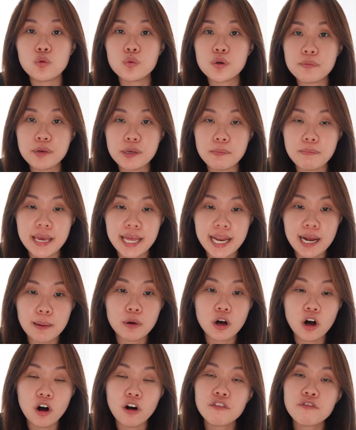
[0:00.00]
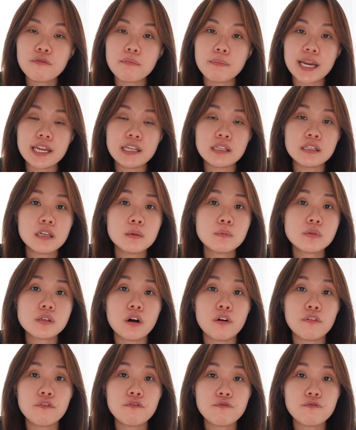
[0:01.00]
will be made up of, but in terms of